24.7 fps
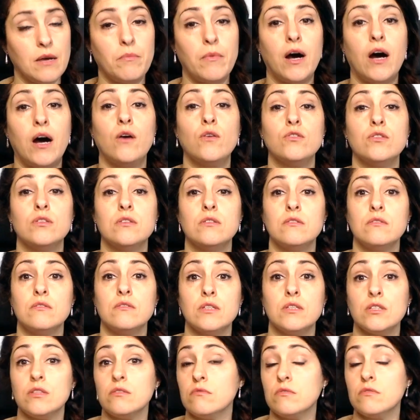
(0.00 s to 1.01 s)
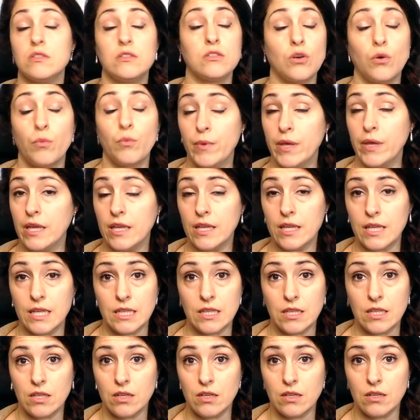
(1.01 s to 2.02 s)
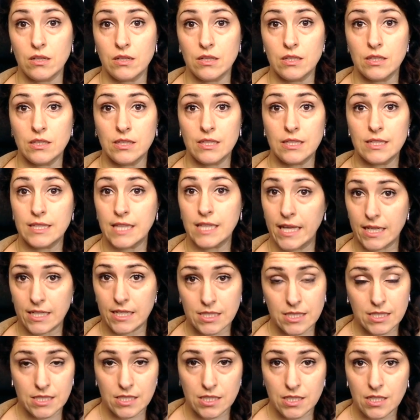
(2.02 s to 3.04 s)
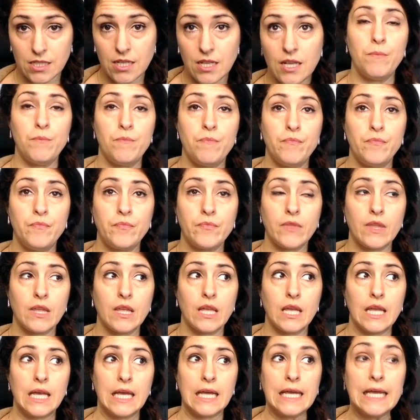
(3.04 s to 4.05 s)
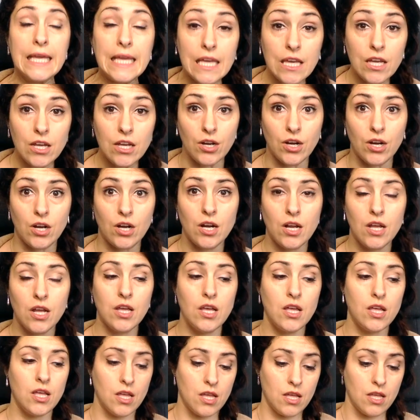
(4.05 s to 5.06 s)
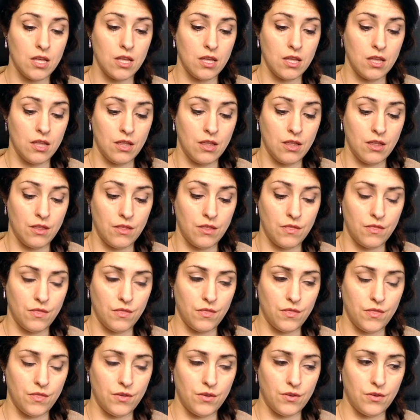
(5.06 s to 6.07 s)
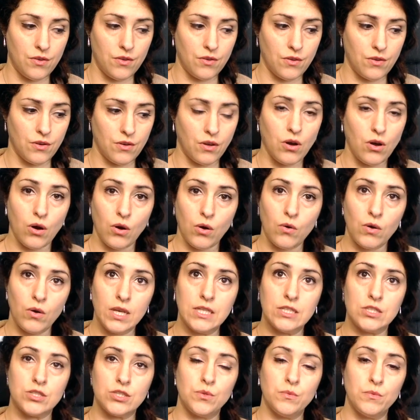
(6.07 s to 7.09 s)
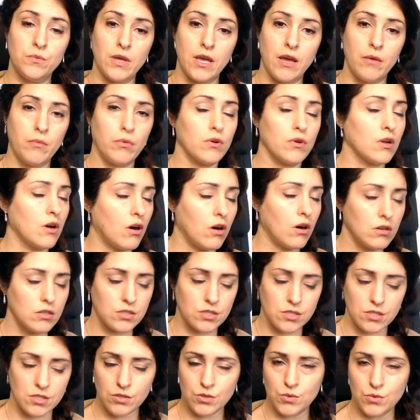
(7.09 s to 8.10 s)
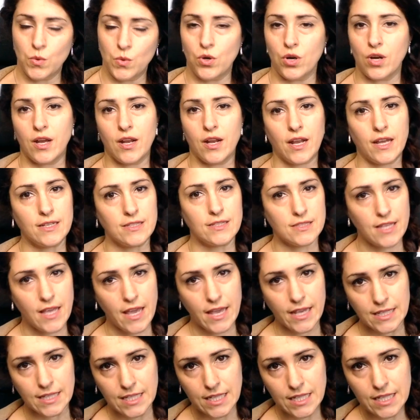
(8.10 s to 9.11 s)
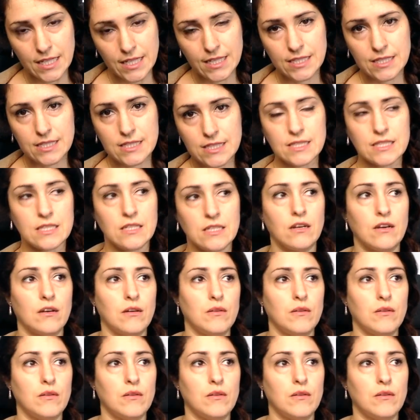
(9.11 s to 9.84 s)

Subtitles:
about the topic in the text. Here, the goal is to be able also to organize the ideas,